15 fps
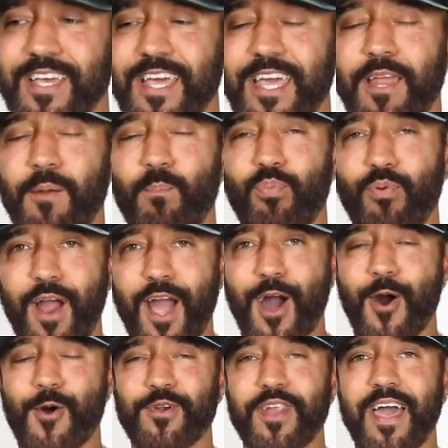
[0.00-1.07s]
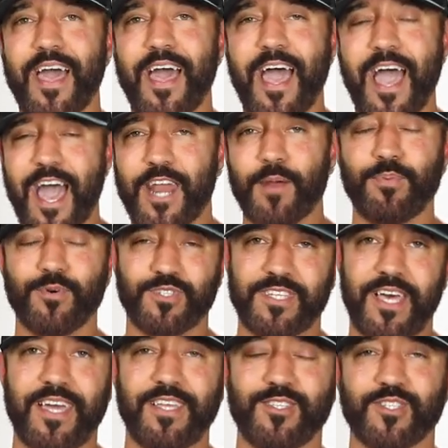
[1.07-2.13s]
in brown
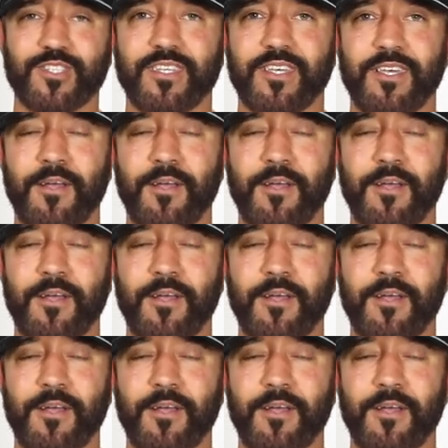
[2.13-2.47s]
adipocytes.